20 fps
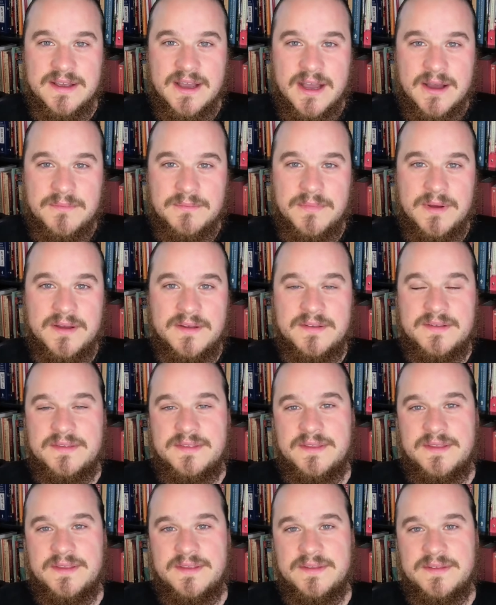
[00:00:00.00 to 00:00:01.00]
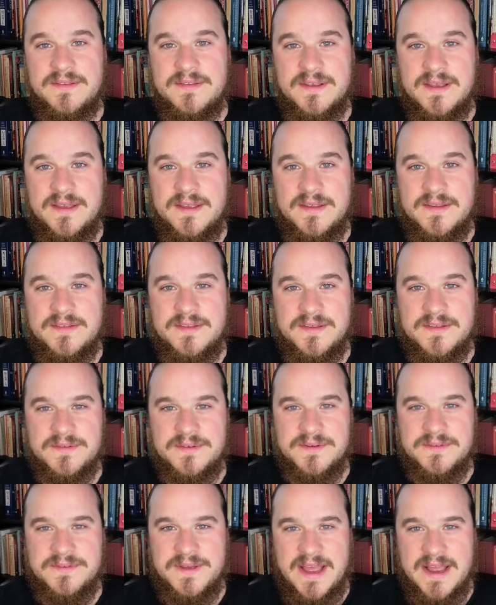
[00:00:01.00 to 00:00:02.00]
amongst these
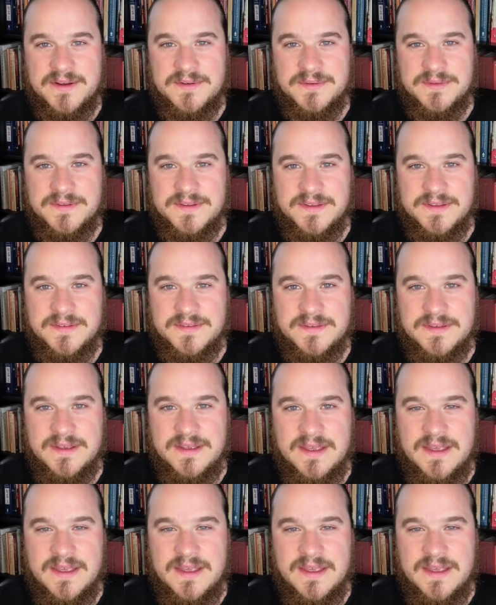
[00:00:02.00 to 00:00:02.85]
sensory faculties?